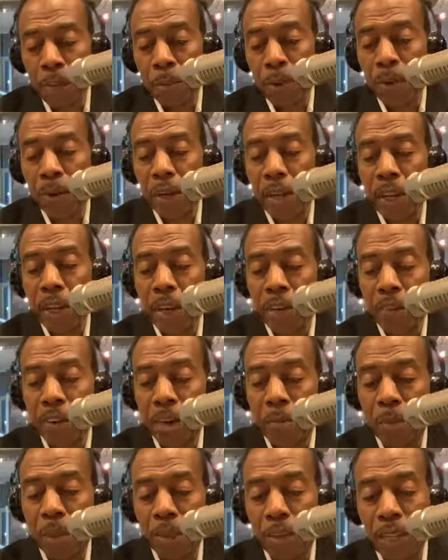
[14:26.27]
We're going to have
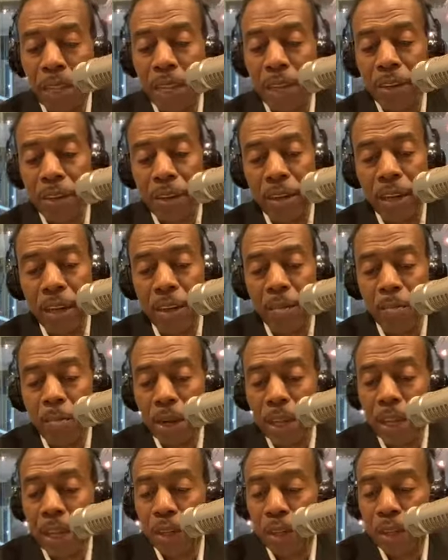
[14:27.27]
uh, Miss Antionette Blake.